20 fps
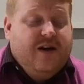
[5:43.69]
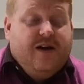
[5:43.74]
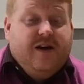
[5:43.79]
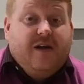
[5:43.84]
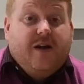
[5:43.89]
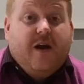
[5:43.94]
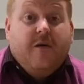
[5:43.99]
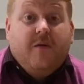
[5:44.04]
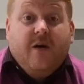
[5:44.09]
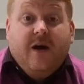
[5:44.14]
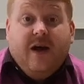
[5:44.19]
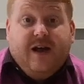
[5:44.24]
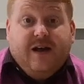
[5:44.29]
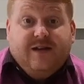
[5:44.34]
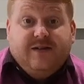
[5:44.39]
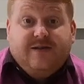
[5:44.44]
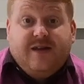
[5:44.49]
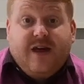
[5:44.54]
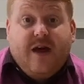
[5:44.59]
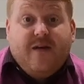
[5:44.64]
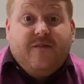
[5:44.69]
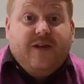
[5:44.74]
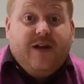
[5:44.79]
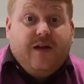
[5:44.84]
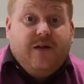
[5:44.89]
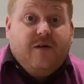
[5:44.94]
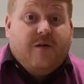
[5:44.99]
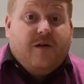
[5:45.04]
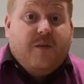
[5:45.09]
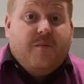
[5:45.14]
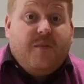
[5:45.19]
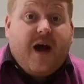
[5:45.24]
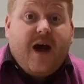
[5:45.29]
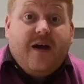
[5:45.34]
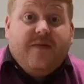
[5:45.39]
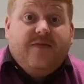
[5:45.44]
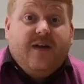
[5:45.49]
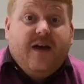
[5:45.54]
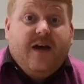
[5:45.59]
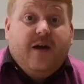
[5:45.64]
you know, is definitely not a
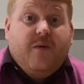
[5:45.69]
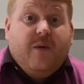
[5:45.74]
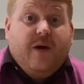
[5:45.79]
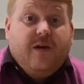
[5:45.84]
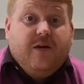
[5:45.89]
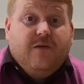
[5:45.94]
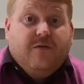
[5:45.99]
bad thing when